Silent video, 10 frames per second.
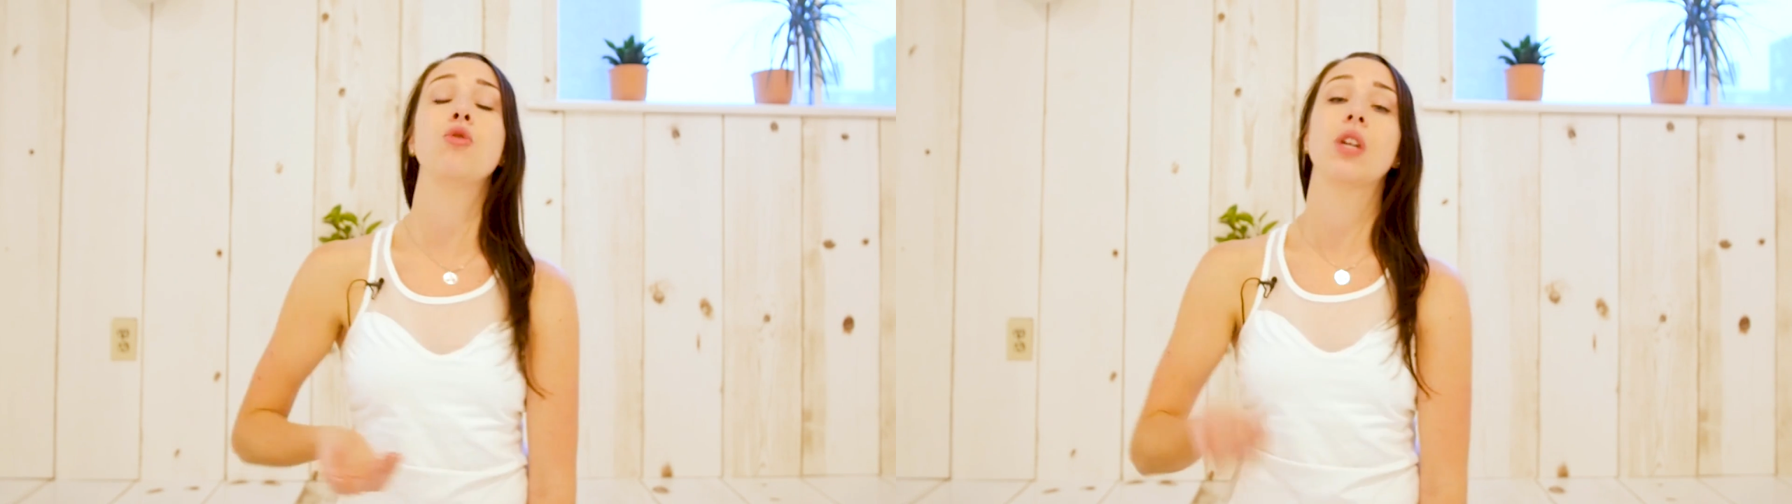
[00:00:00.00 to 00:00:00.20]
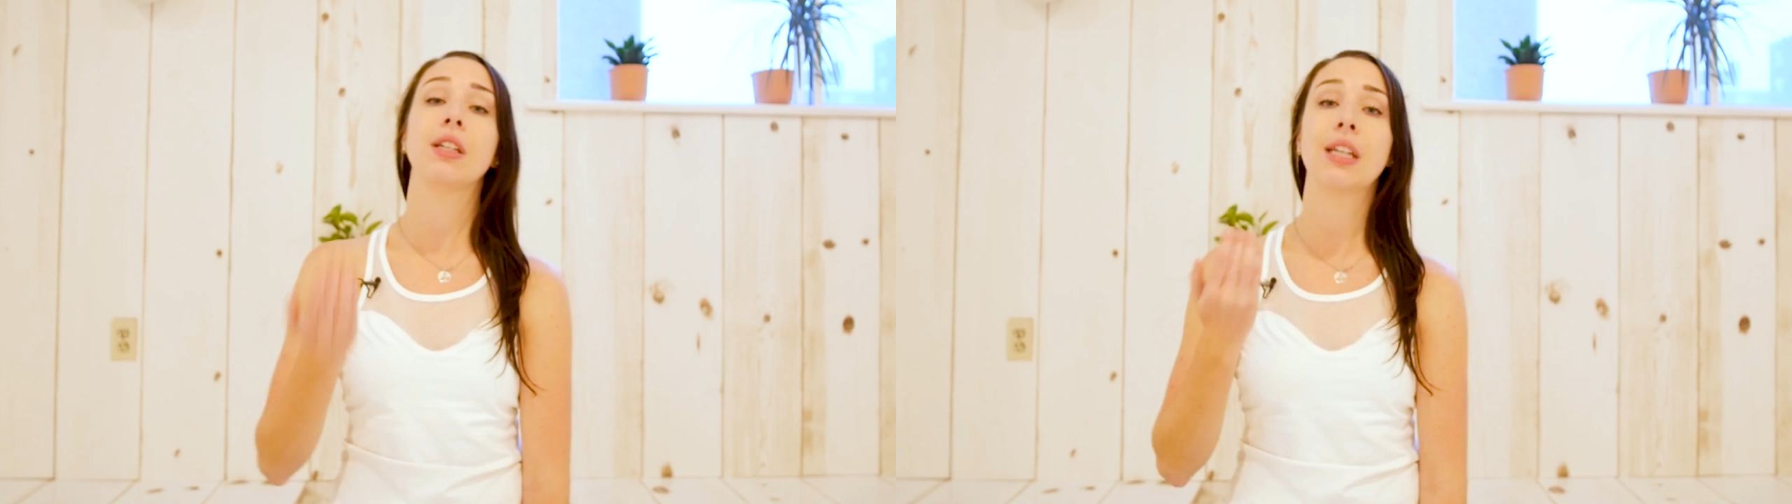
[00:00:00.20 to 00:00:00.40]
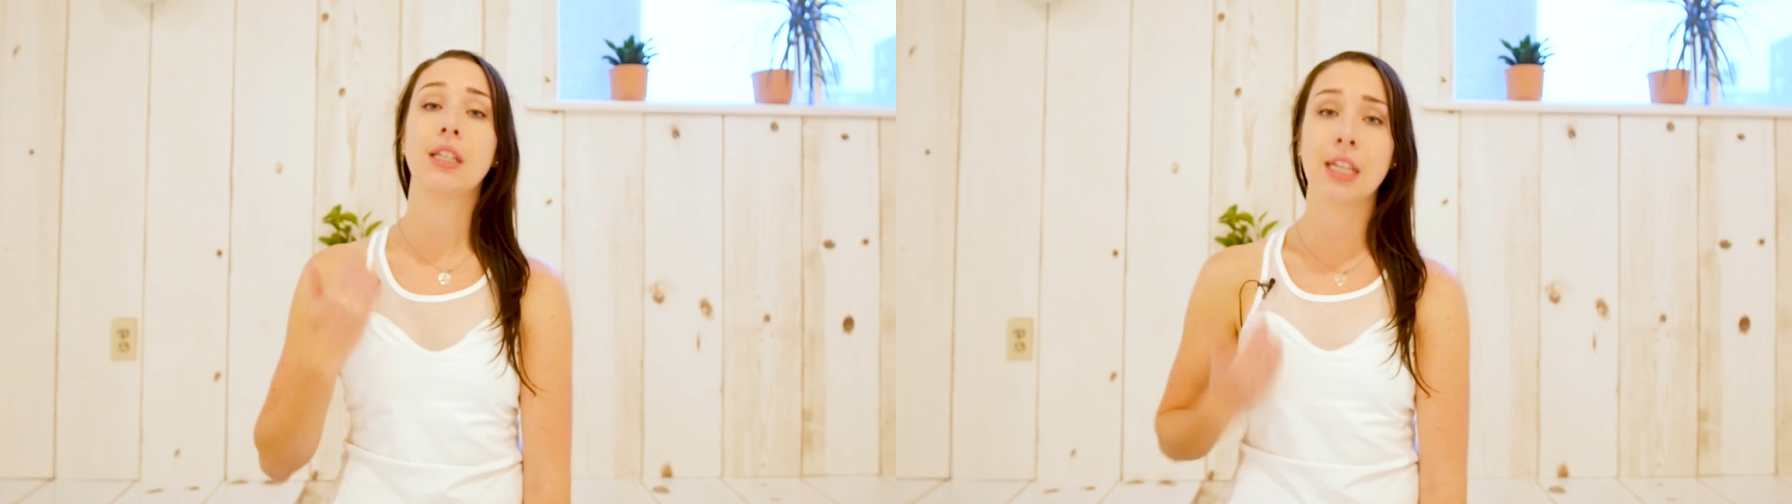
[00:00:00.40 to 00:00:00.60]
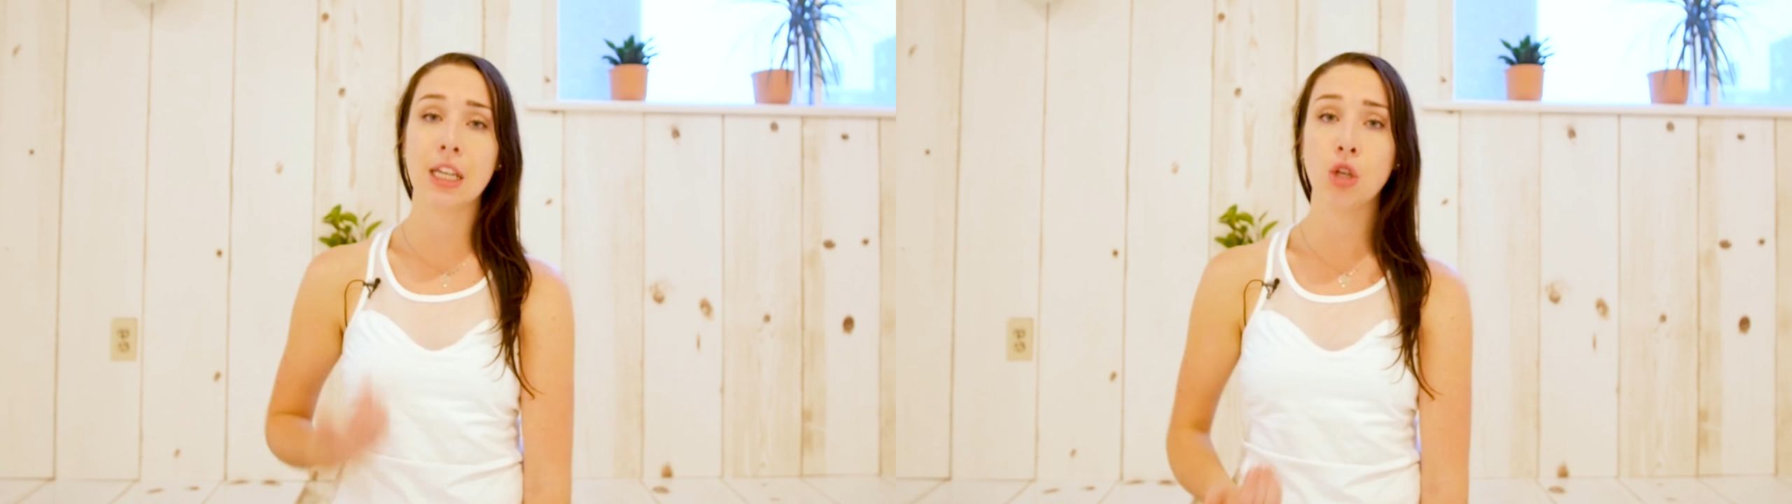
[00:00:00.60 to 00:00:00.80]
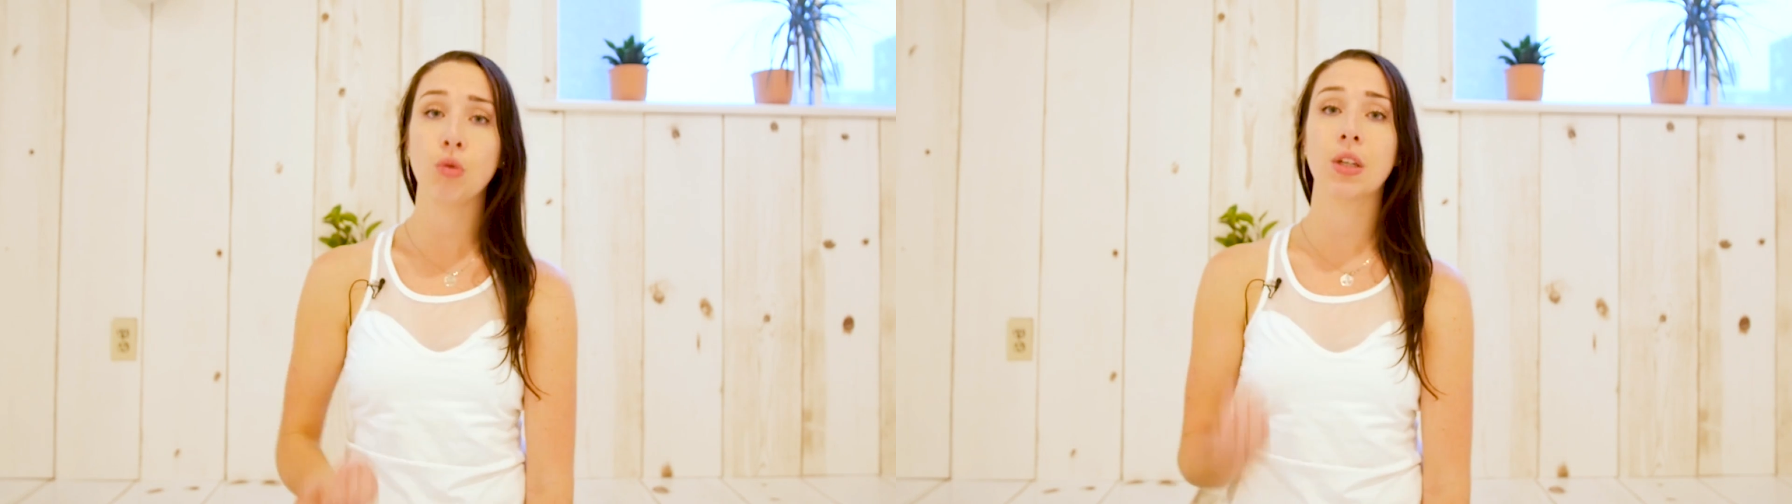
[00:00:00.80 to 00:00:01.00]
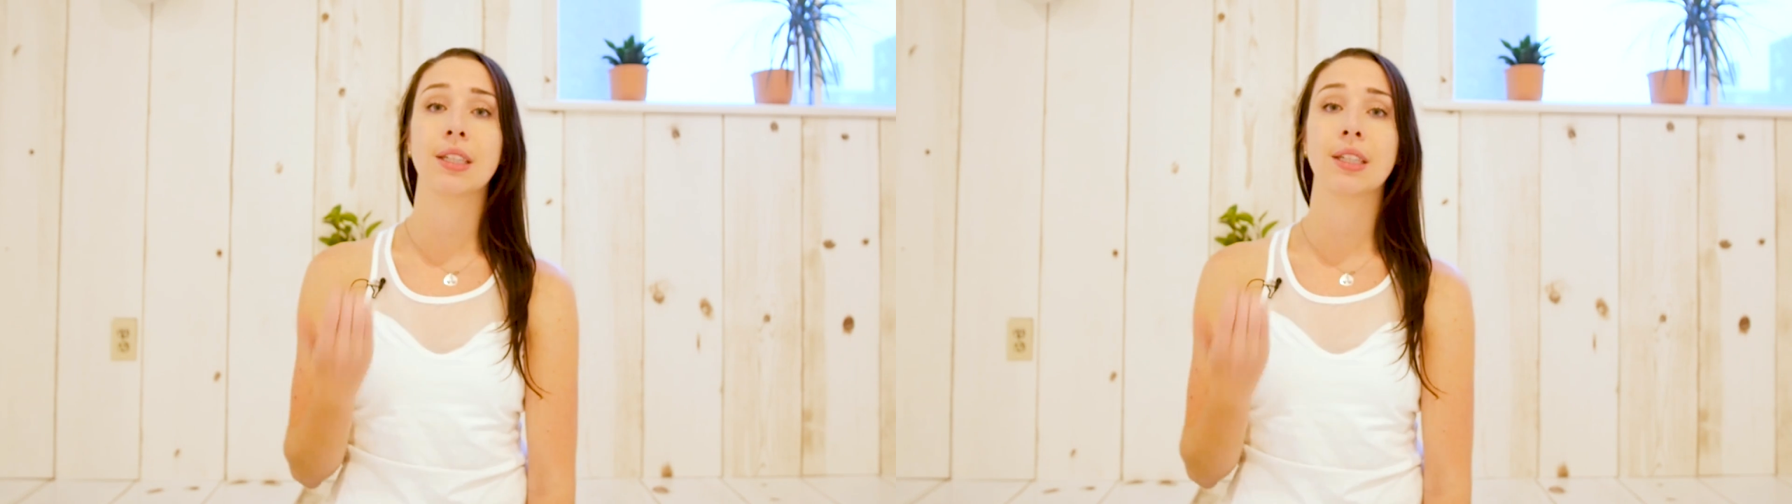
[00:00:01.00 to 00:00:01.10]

can continue to